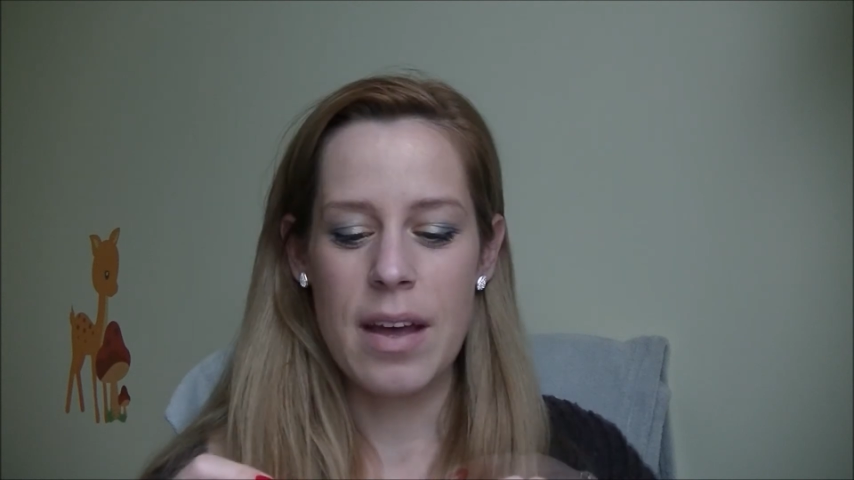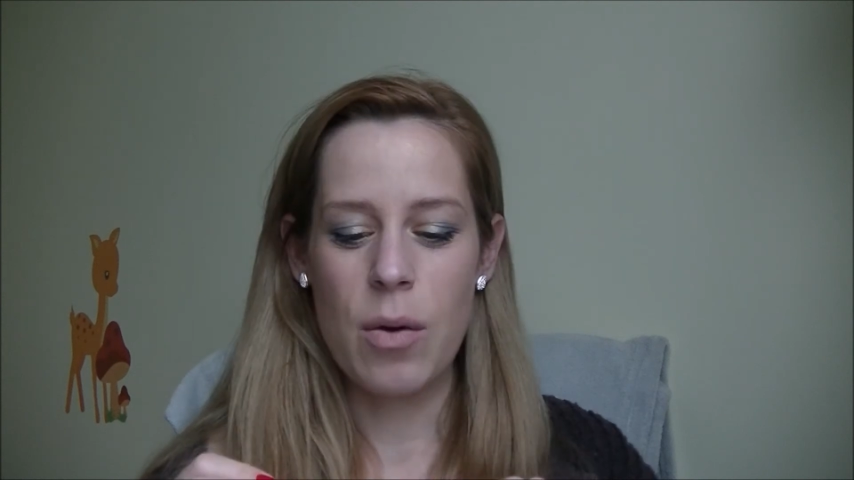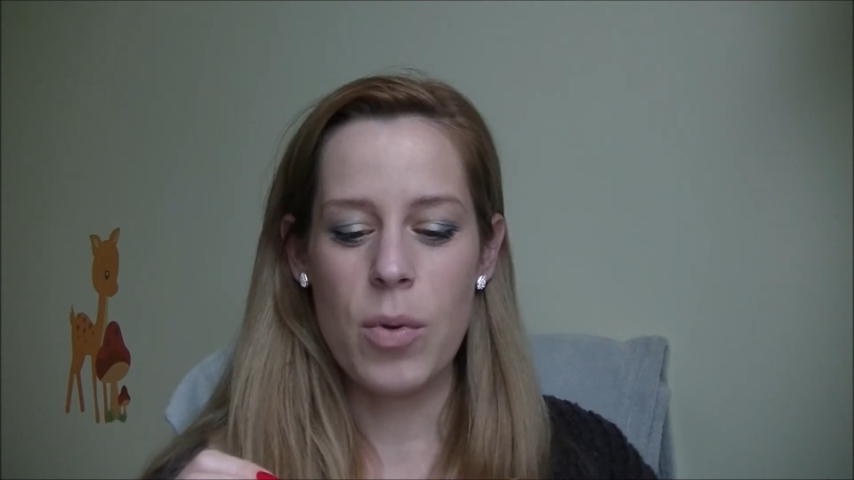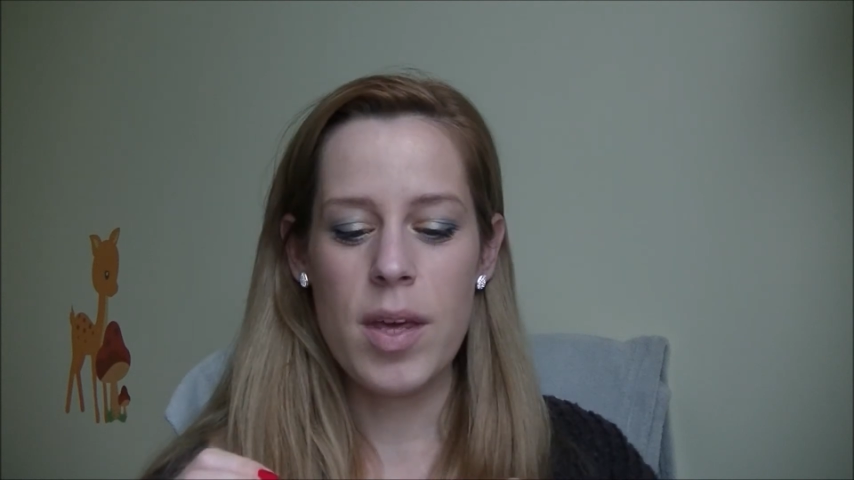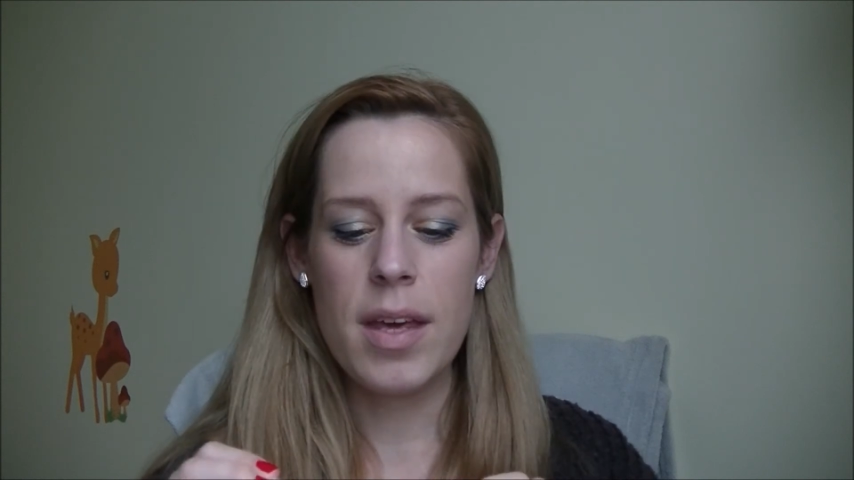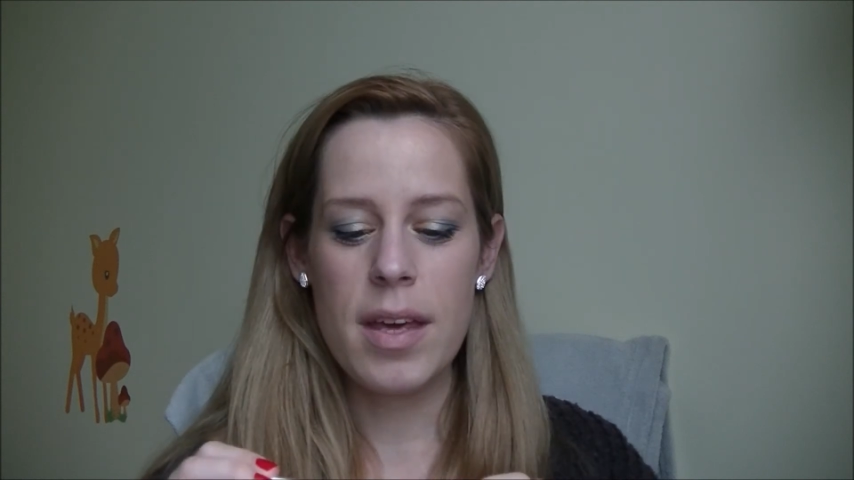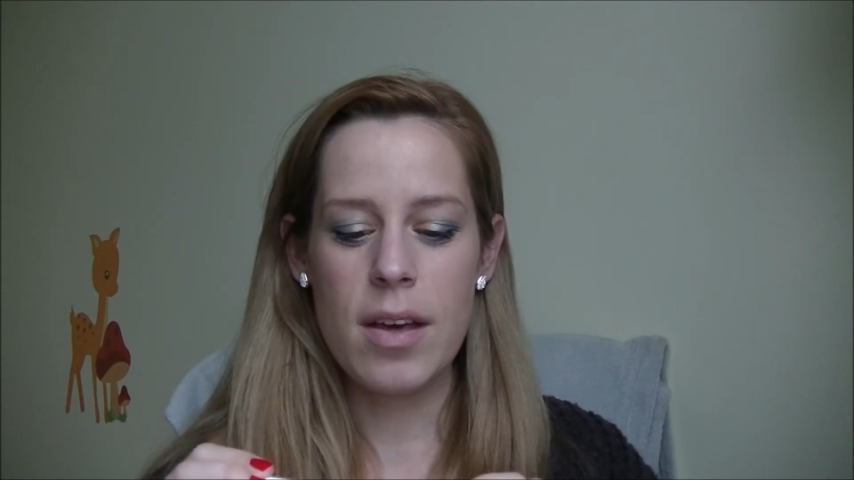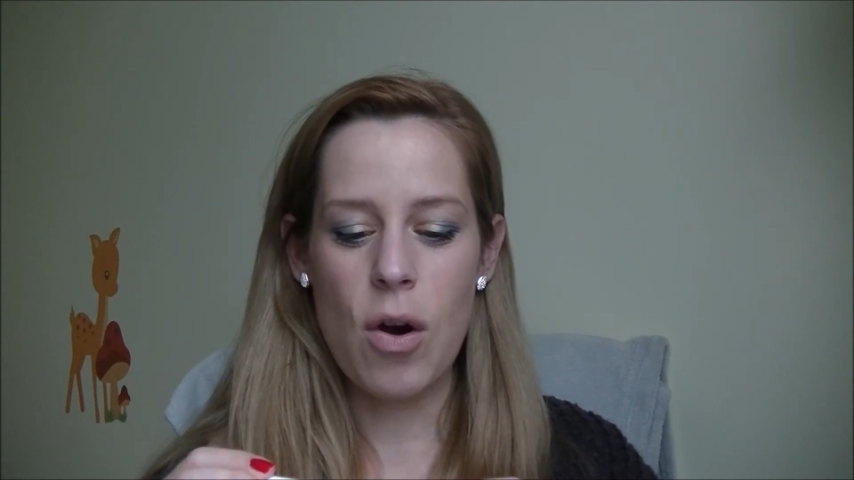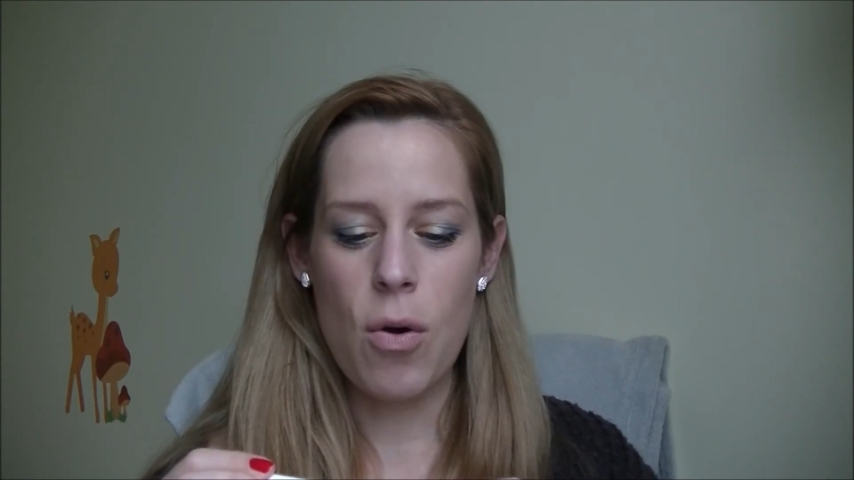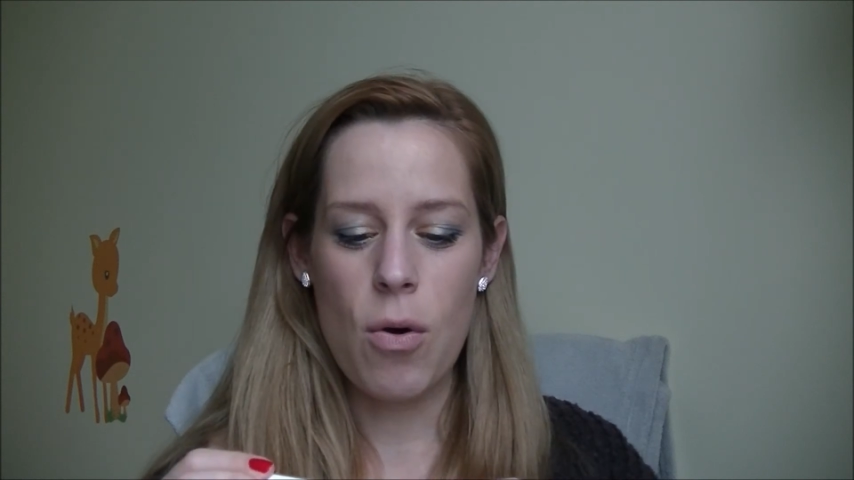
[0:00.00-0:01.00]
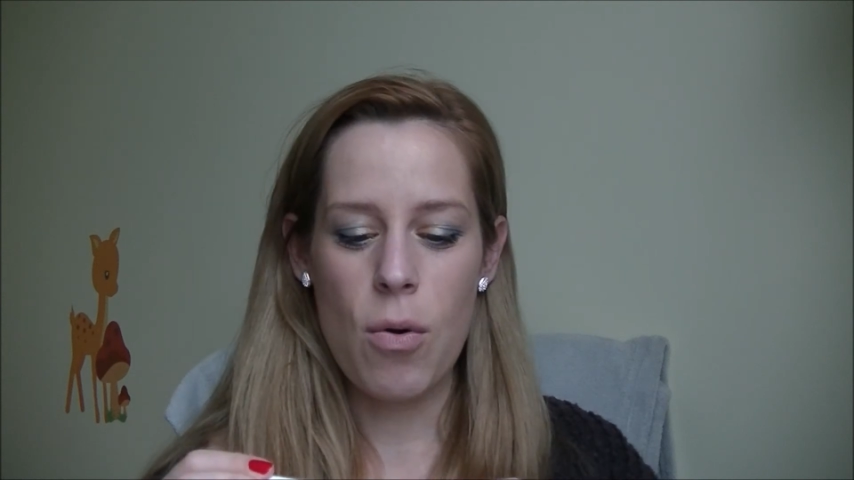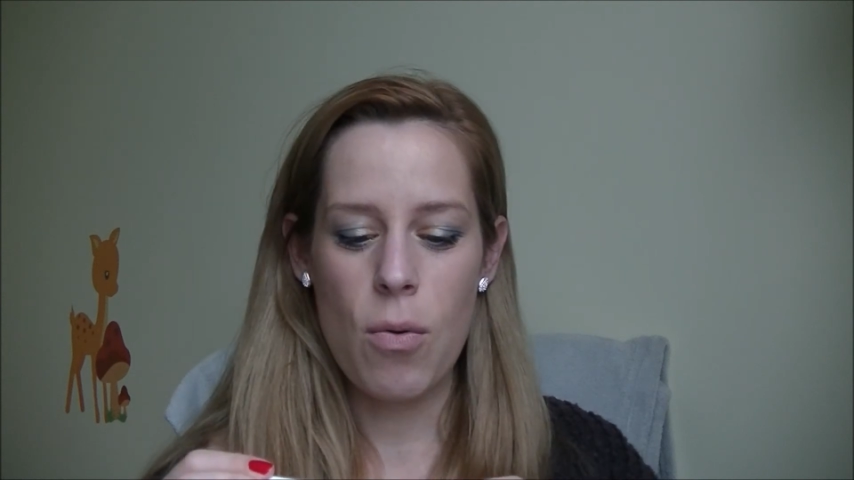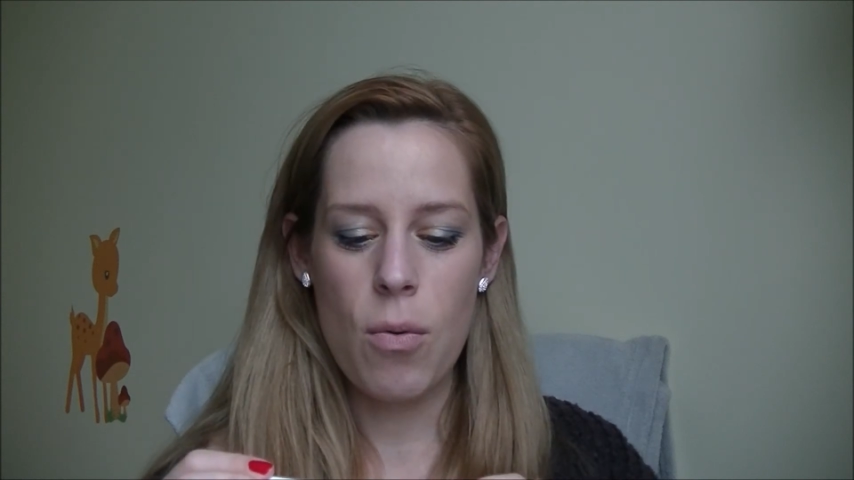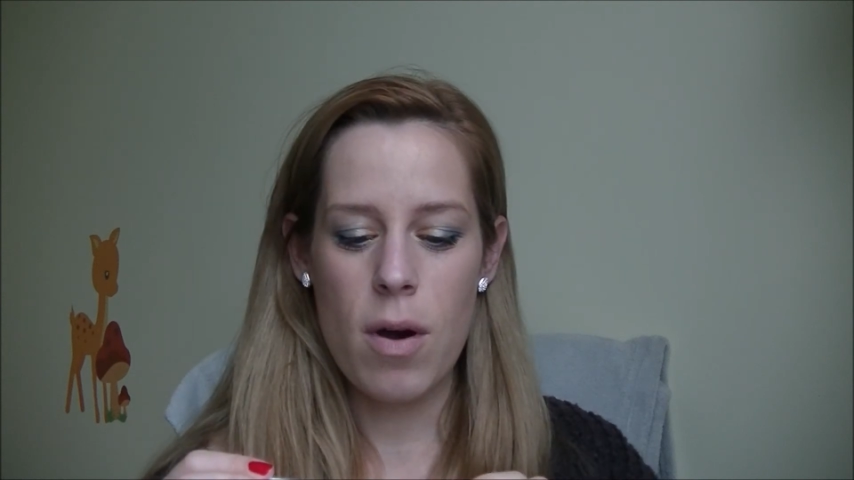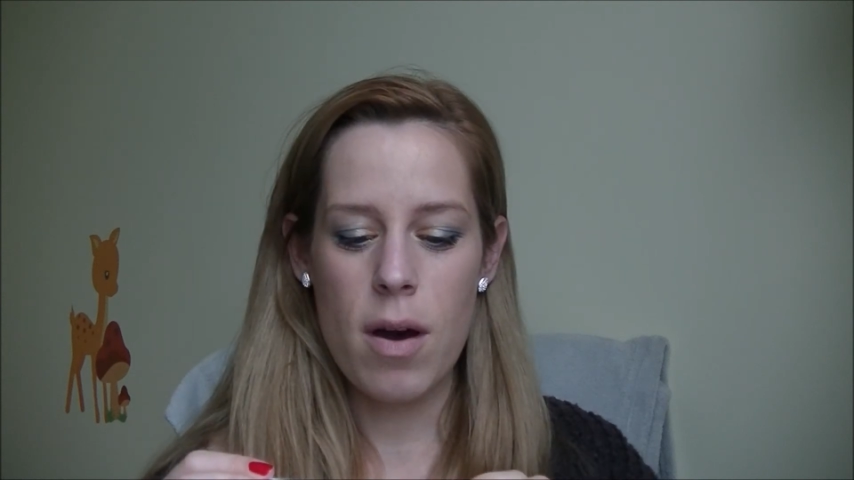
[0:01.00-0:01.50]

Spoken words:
We go